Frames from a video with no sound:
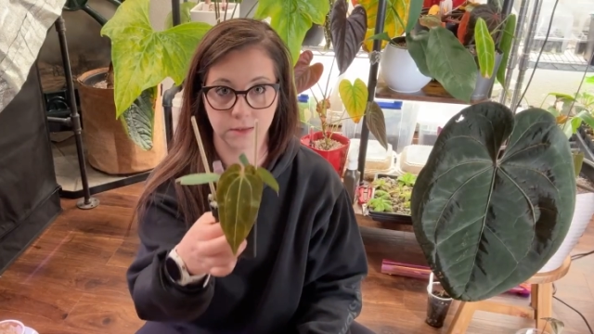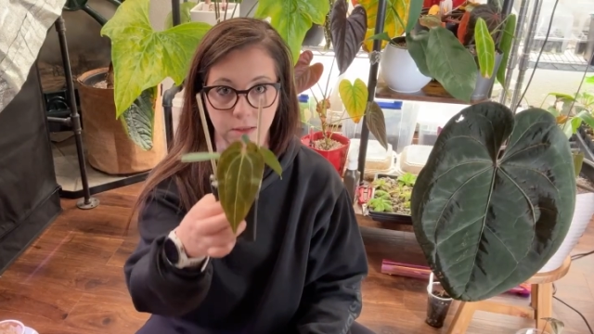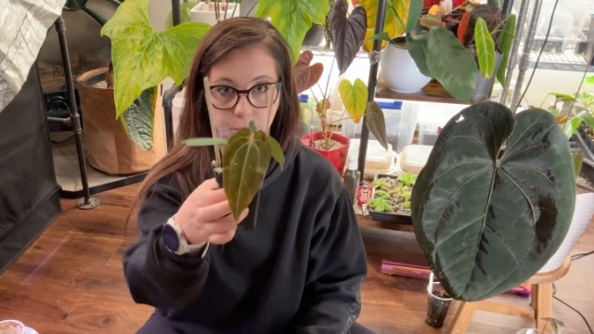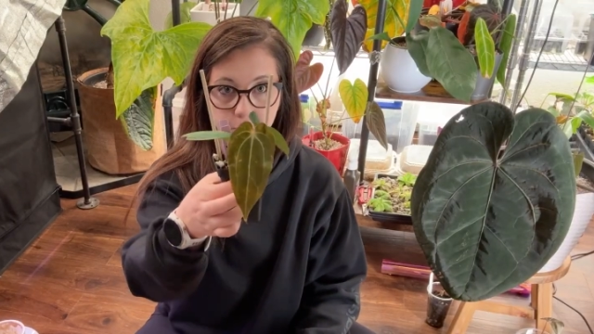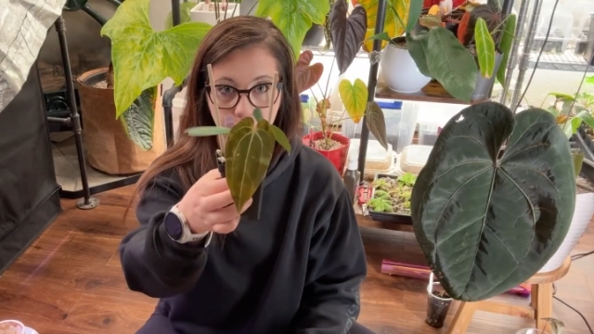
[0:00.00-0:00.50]

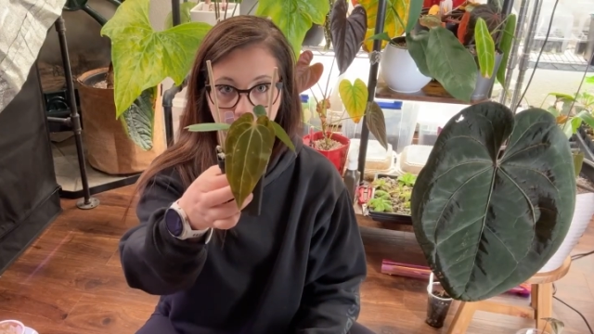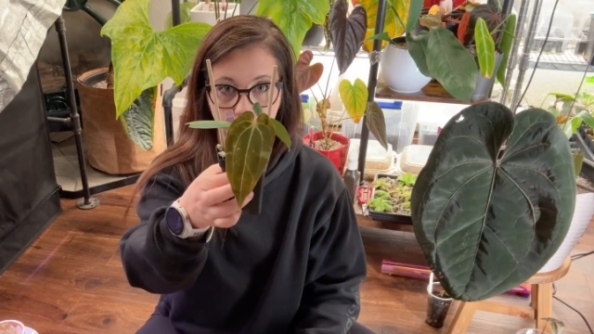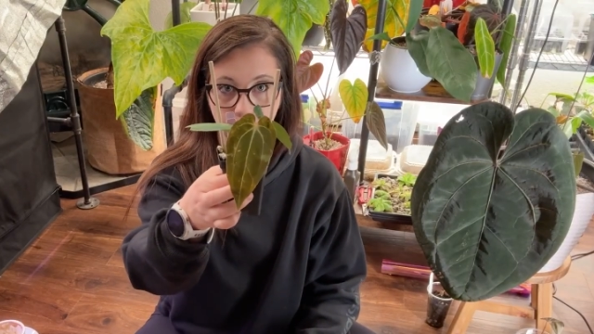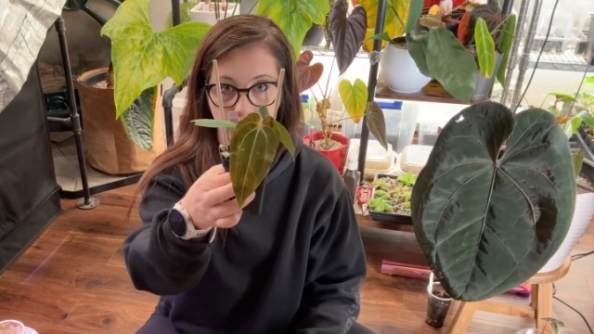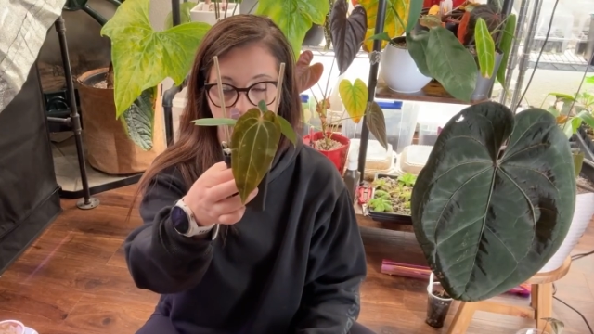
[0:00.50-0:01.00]
the plant
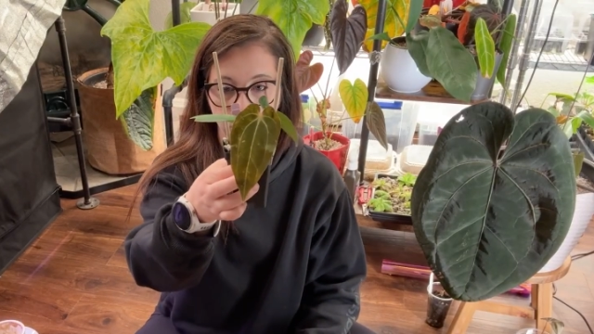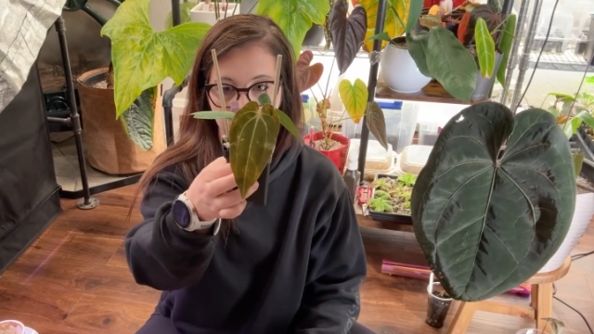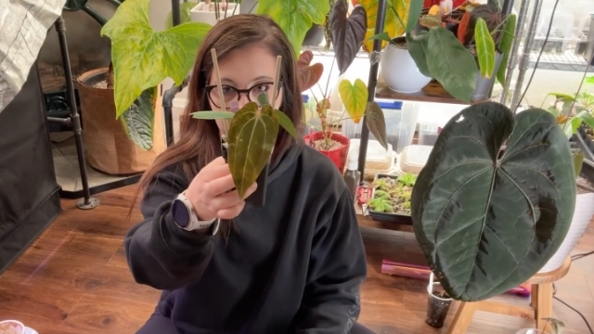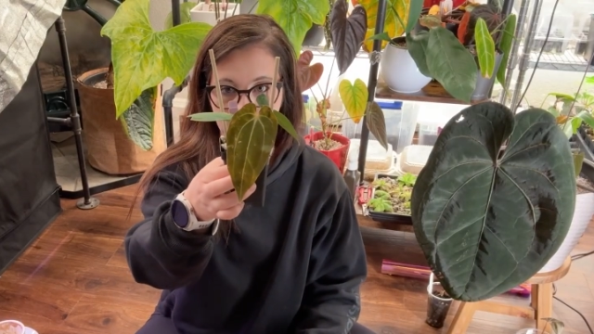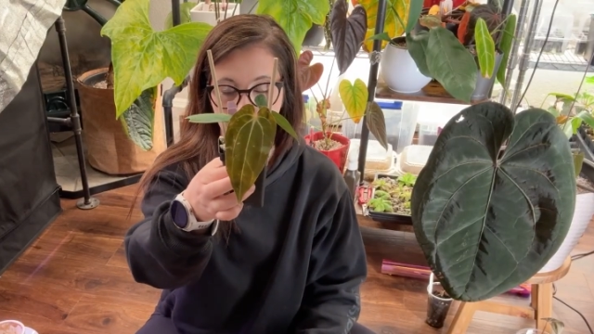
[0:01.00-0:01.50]
that I'm
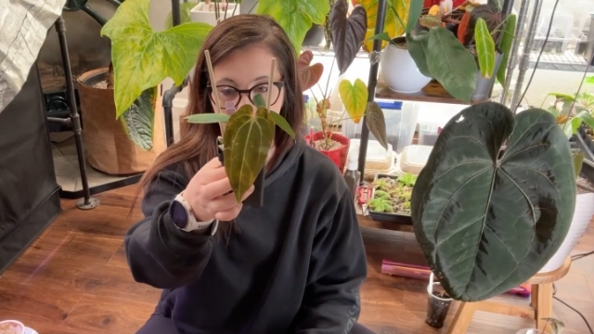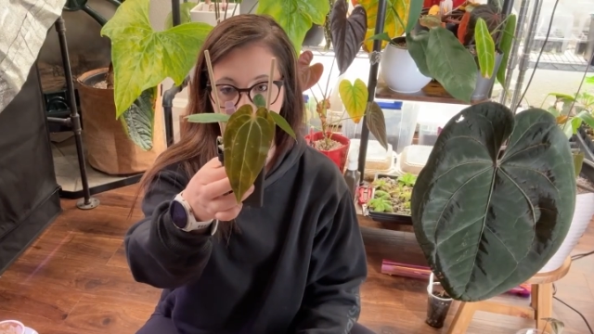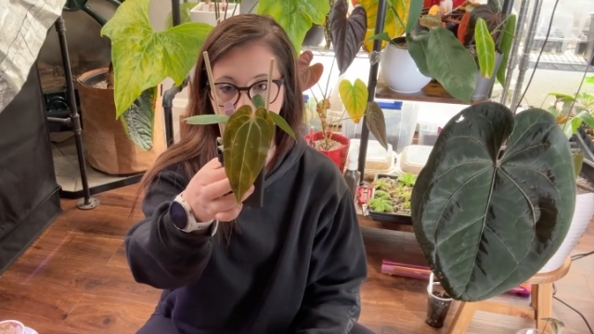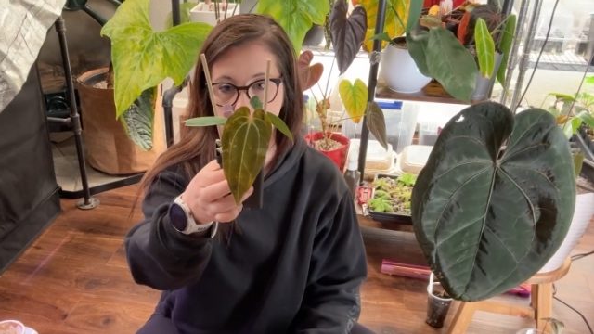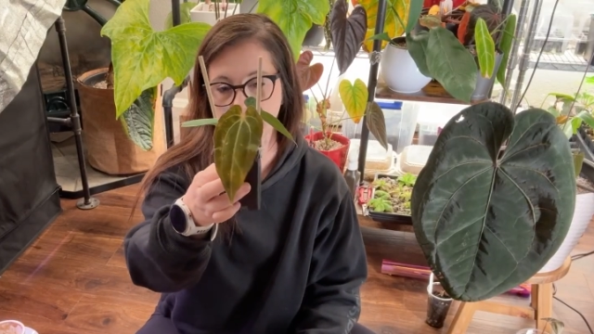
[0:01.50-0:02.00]
focusing on
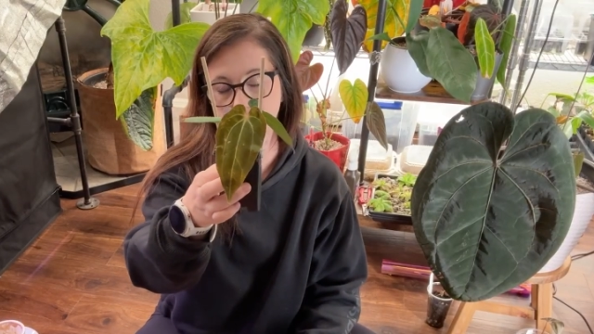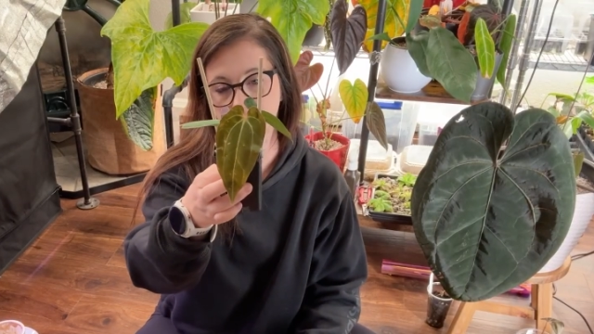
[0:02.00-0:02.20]
today is